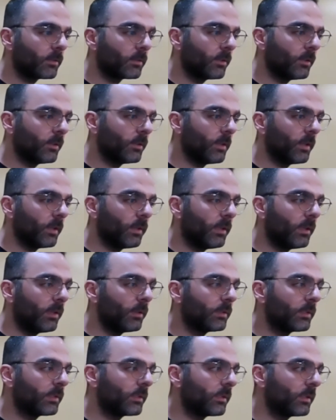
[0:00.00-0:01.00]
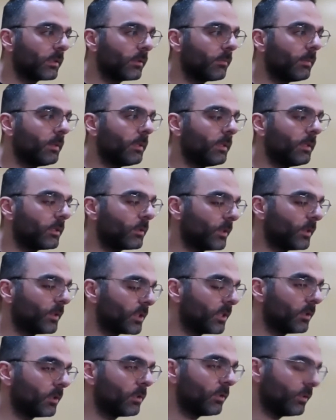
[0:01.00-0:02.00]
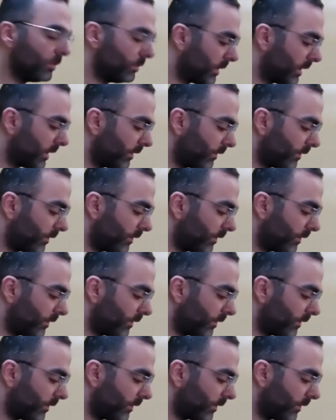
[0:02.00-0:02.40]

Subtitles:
So yeah, I think it's gonna be switching to my